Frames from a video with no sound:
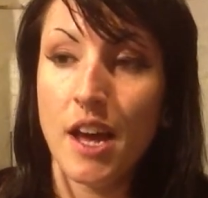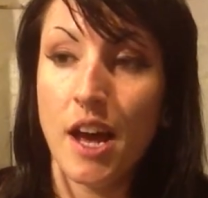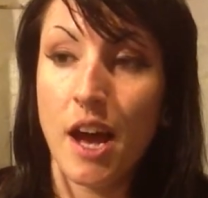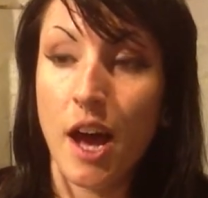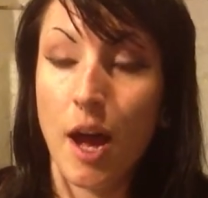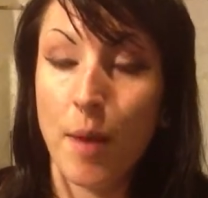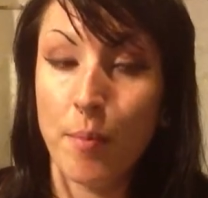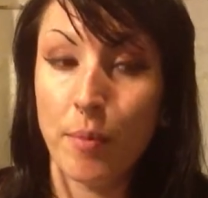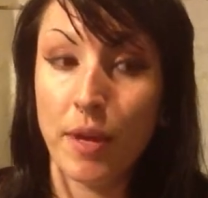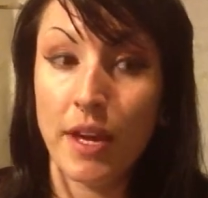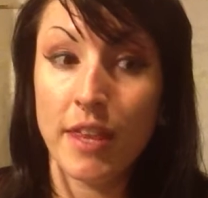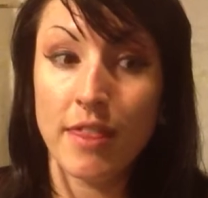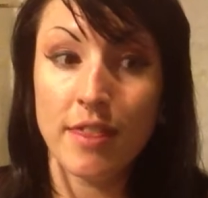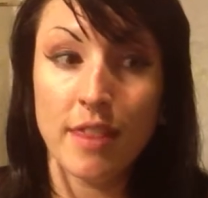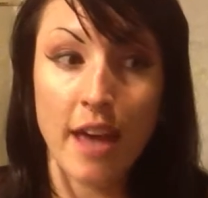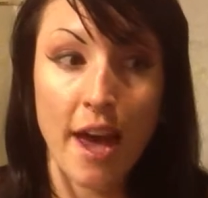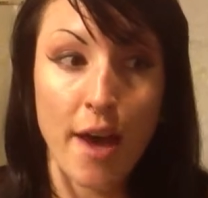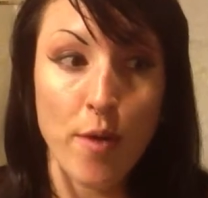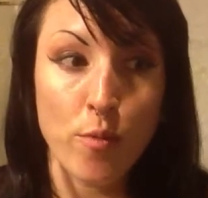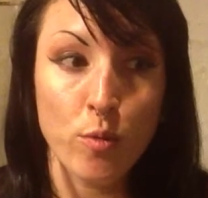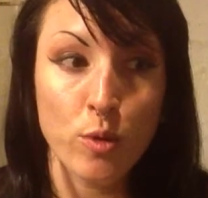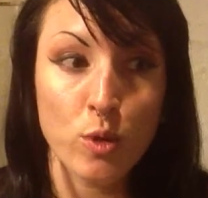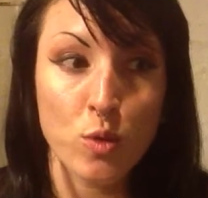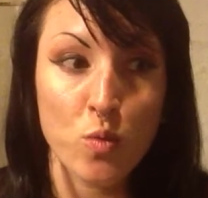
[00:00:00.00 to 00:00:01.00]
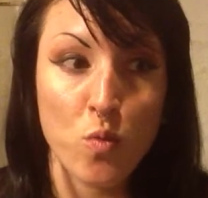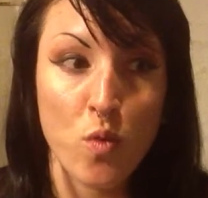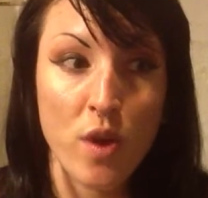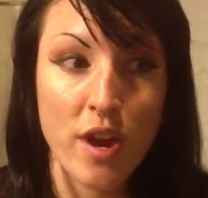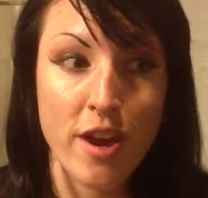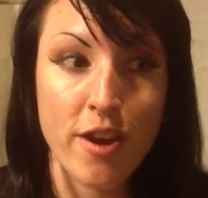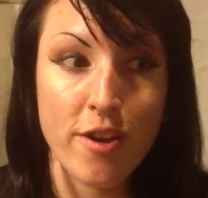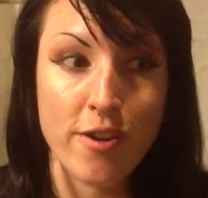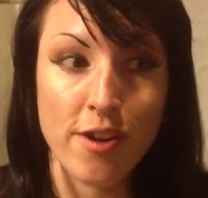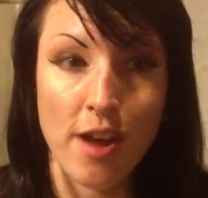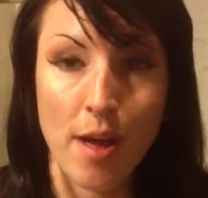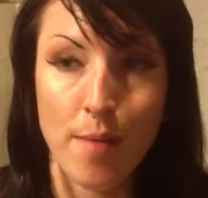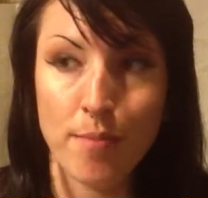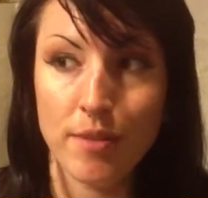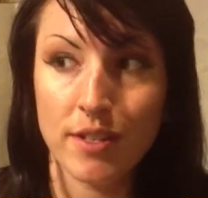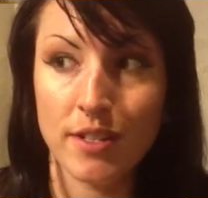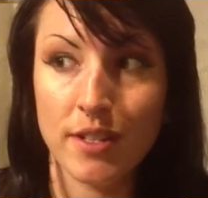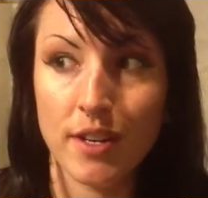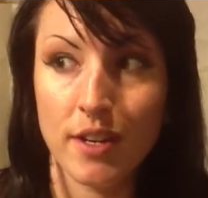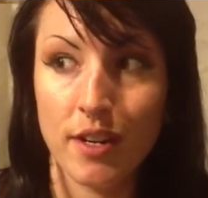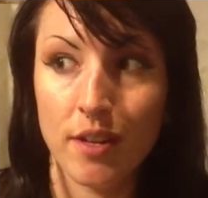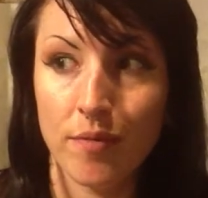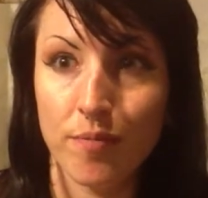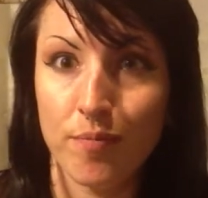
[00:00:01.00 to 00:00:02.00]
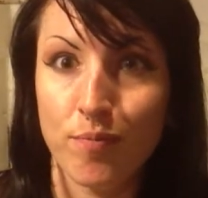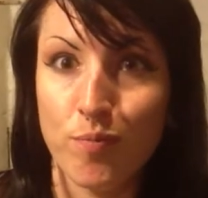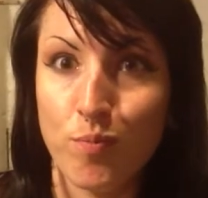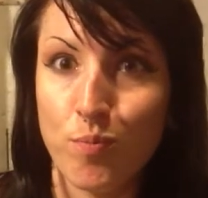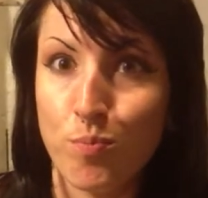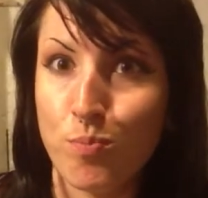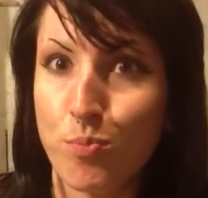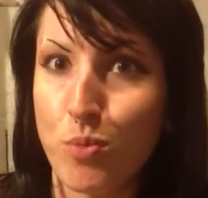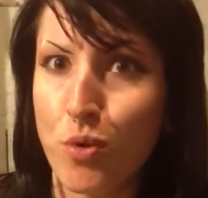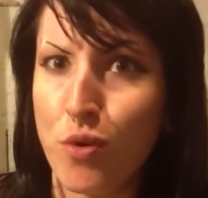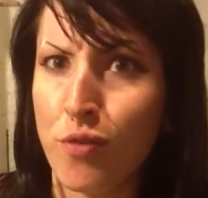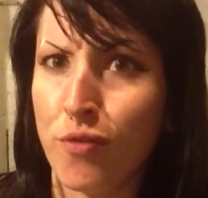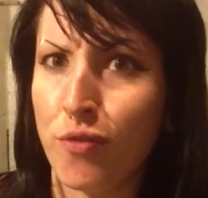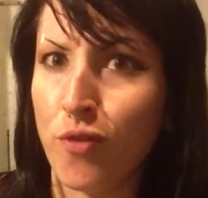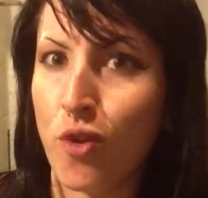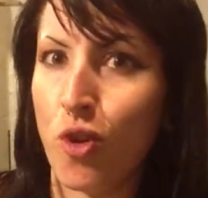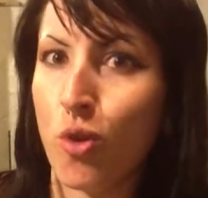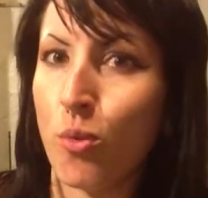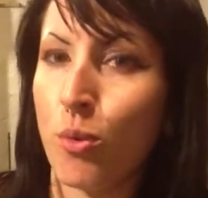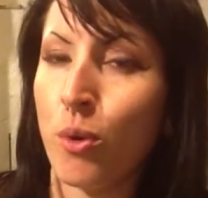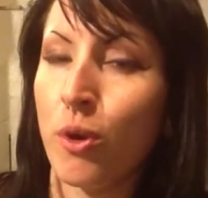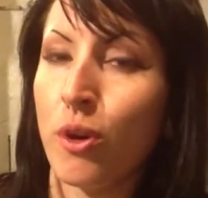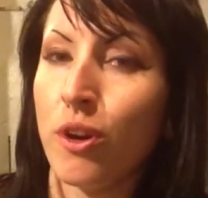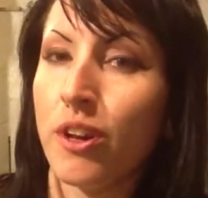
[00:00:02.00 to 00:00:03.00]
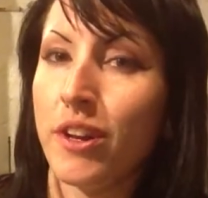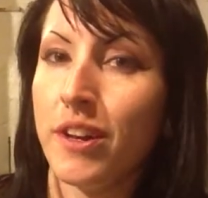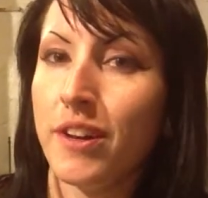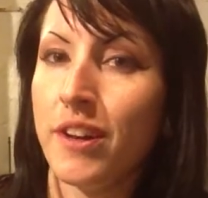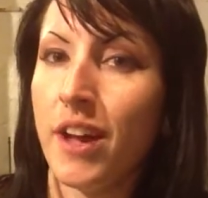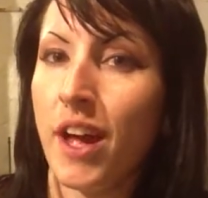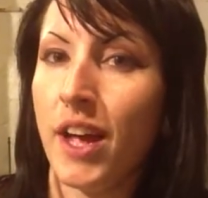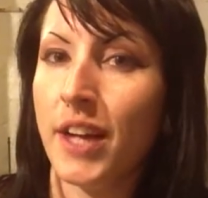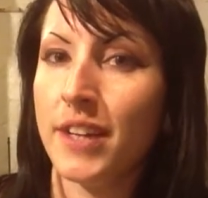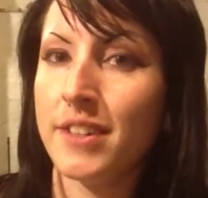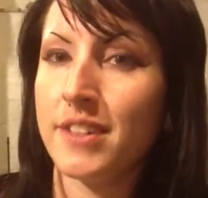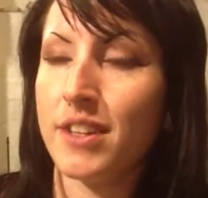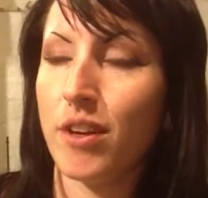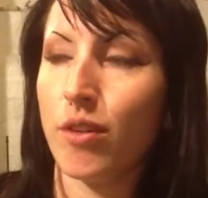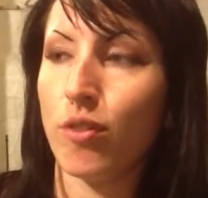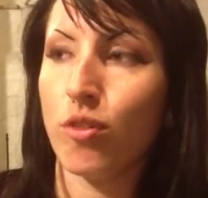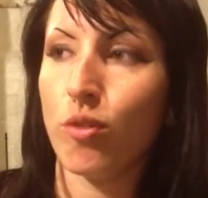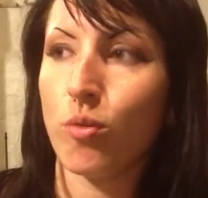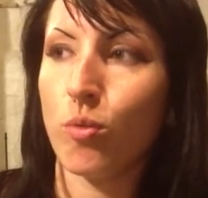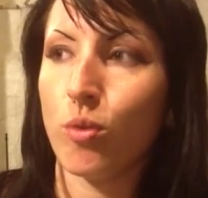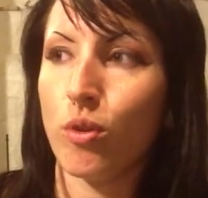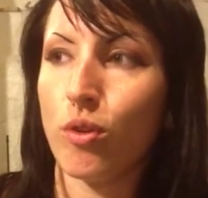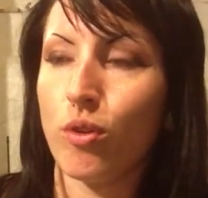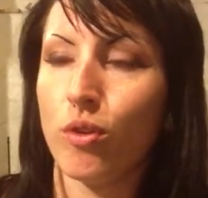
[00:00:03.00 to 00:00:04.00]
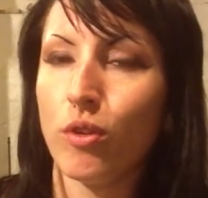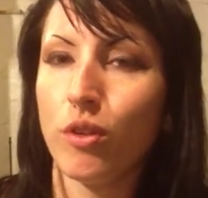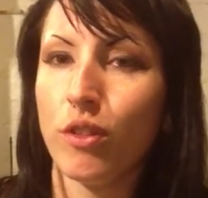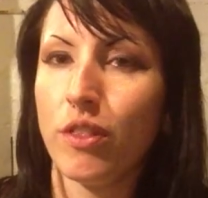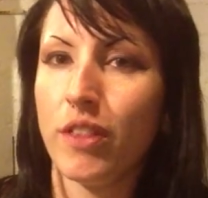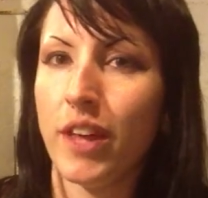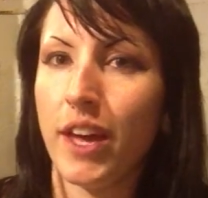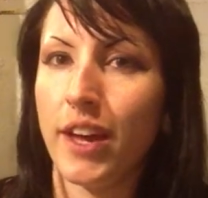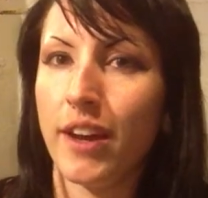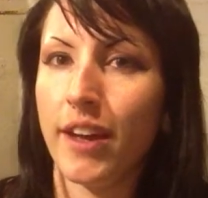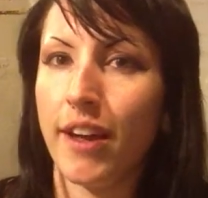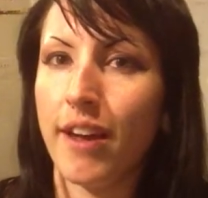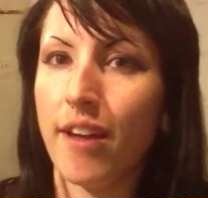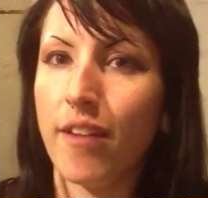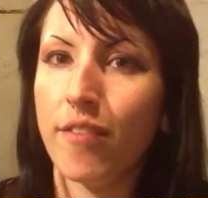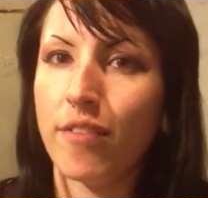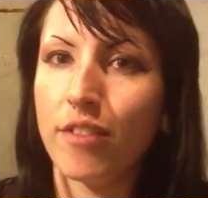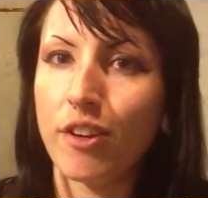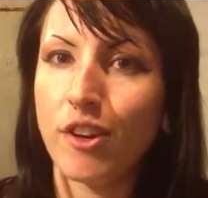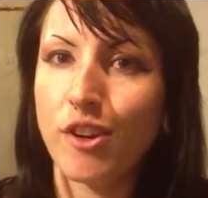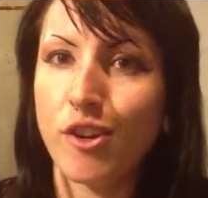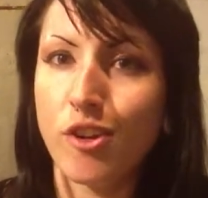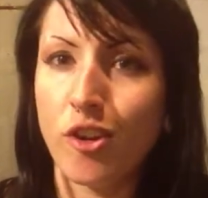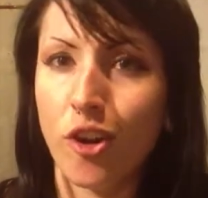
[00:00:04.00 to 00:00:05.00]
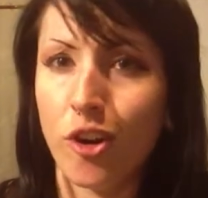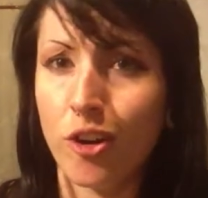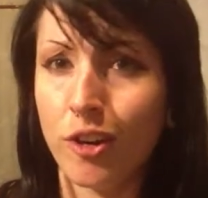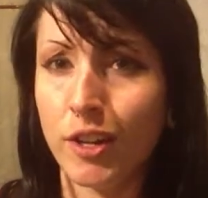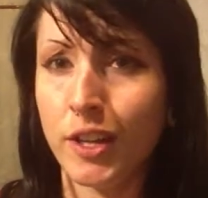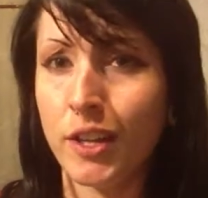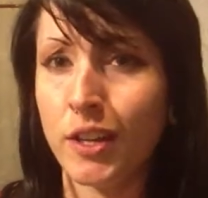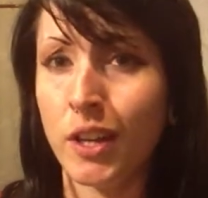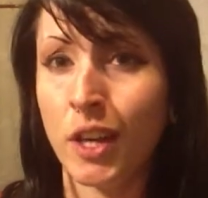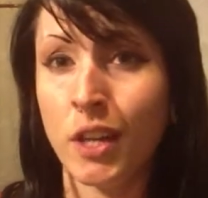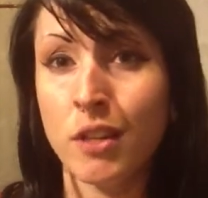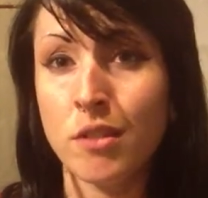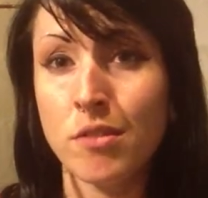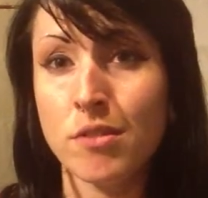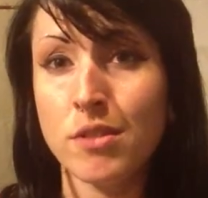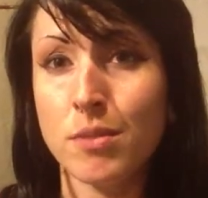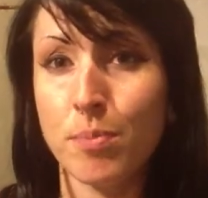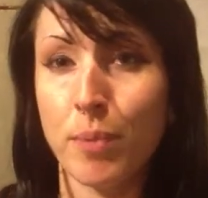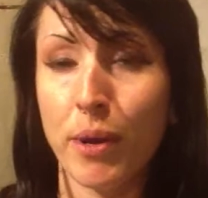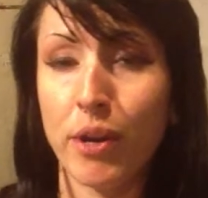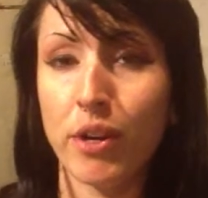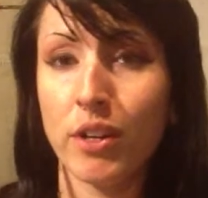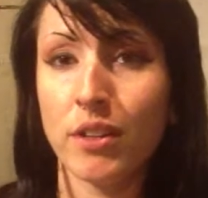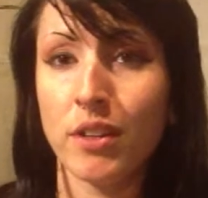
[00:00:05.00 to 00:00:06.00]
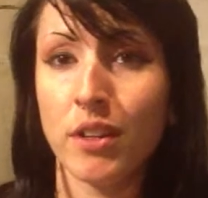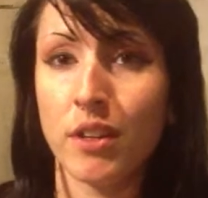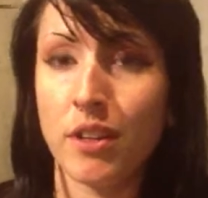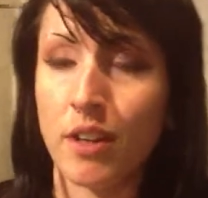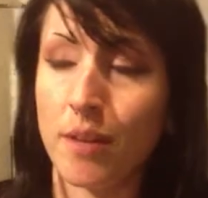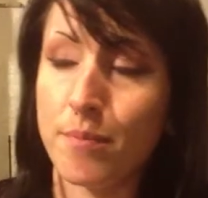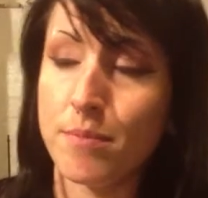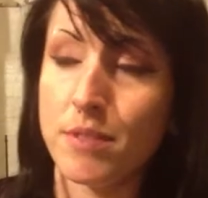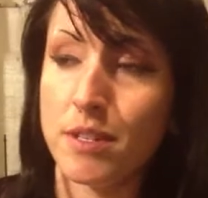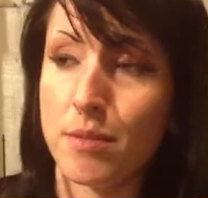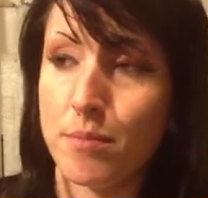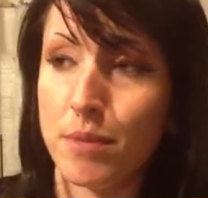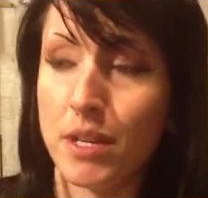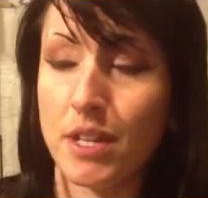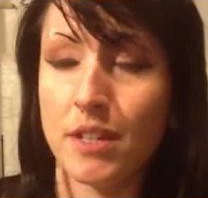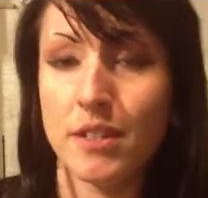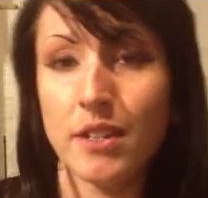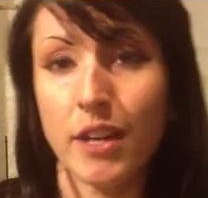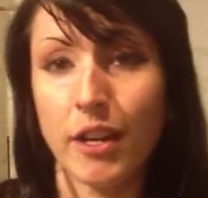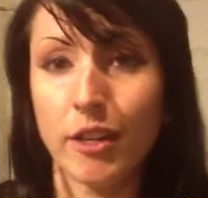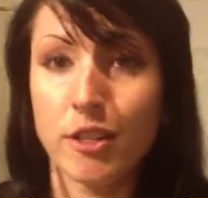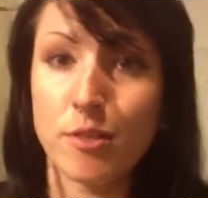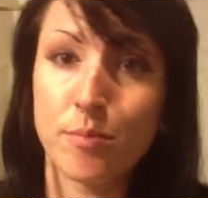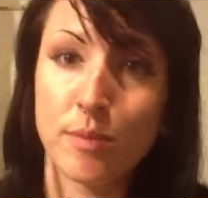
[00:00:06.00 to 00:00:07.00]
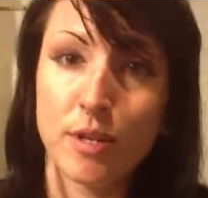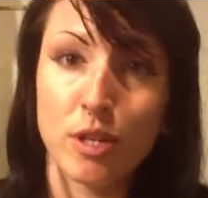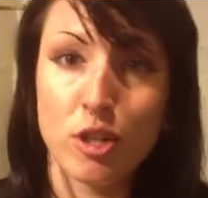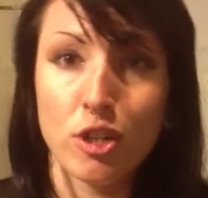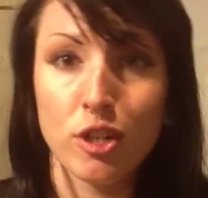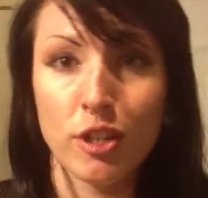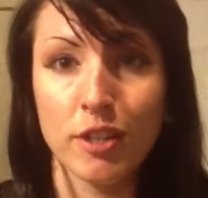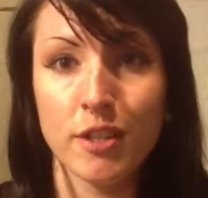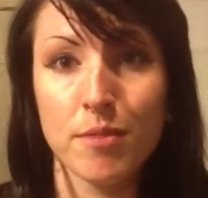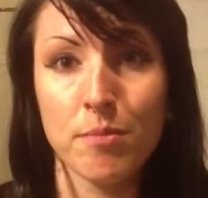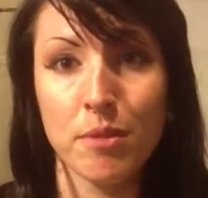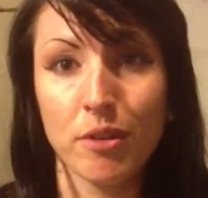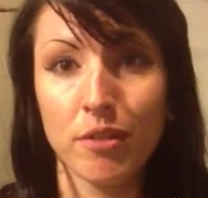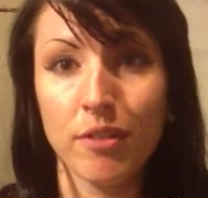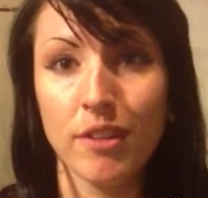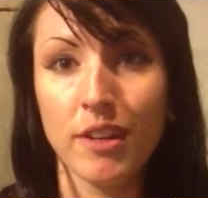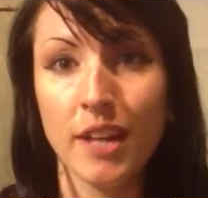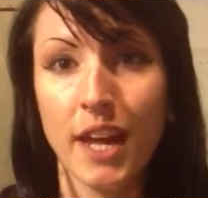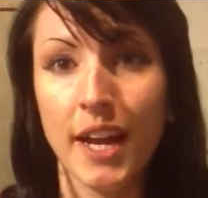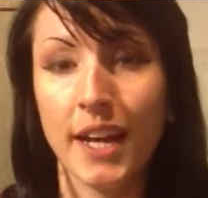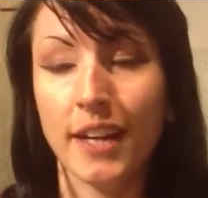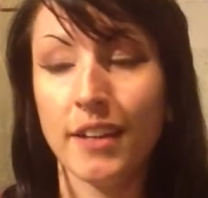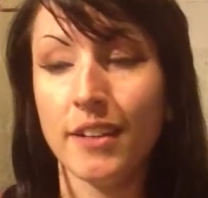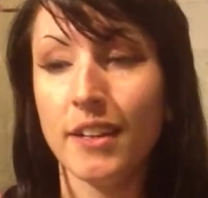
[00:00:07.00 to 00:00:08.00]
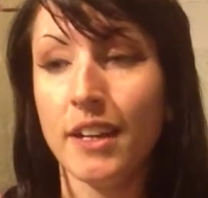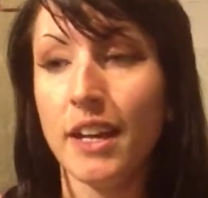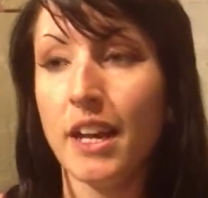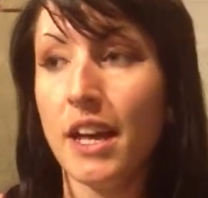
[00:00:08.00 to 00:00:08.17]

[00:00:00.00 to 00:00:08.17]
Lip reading: I'm like, that was weird, I'm just gonna move forward and not tell the world that I have a guardian angel spirit that comes to me and tells me shit in the middle of the night.